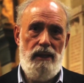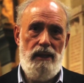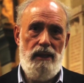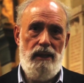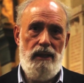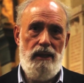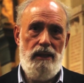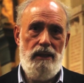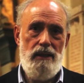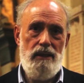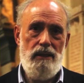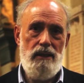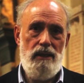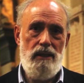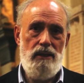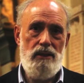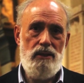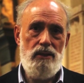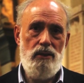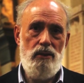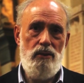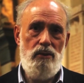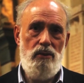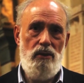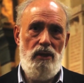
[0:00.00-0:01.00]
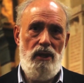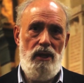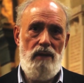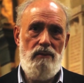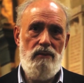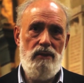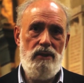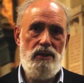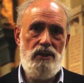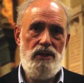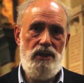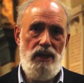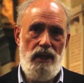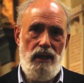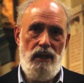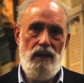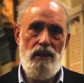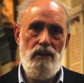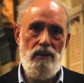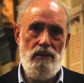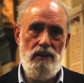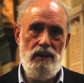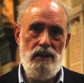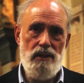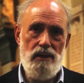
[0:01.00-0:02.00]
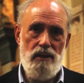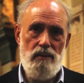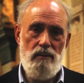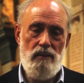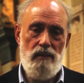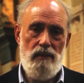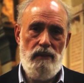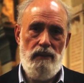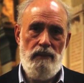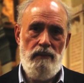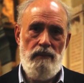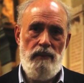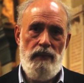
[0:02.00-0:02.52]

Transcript: And so you have a secularism